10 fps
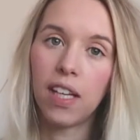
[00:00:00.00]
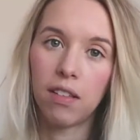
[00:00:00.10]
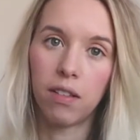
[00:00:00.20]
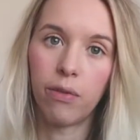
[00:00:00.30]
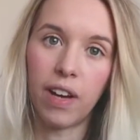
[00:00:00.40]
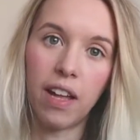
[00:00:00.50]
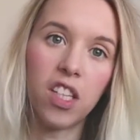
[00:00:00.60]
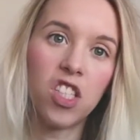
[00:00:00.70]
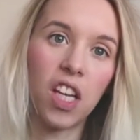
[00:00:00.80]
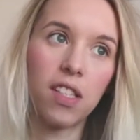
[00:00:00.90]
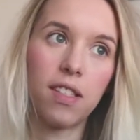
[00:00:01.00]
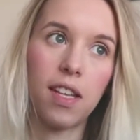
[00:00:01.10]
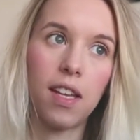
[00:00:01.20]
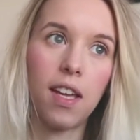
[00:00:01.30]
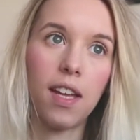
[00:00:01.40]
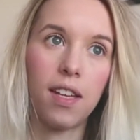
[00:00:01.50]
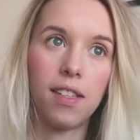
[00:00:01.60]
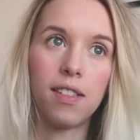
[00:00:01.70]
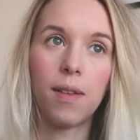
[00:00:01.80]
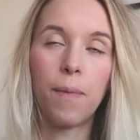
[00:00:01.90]
hidden the fact that Jesse
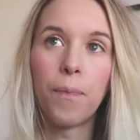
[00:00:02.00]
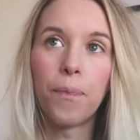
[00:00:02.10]
is,